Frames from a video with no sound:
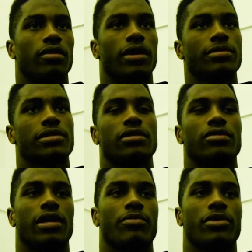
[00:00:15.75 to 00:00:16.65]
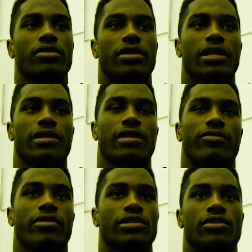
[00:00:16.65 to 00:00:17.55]
Oh, absolutely. I mean, you got to let it
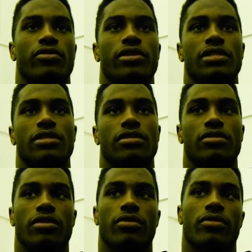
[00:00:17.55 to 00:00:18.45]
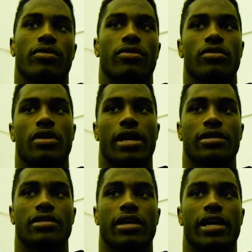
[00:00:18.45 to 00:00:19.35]
run its course. And, you know,
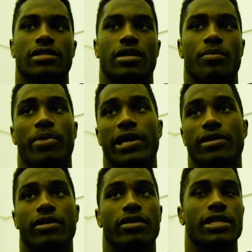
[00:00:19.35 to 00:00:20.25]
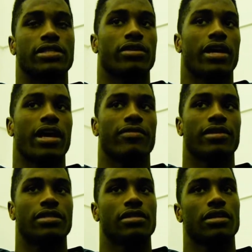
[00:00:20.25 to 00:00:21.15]
as a competitor, he's going to have
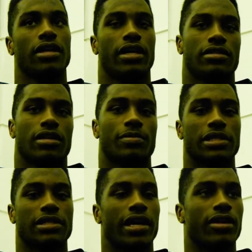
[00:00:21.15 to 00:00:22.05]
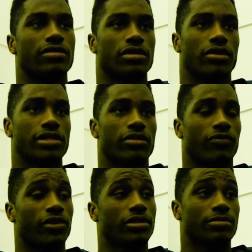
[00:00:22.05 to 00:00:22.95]
his ups and downs. You know, he's going
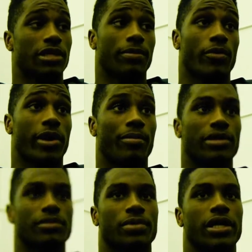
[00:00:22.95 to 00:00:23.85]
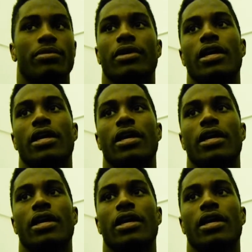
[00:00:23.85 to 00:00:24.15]
to feel some type of way about the play.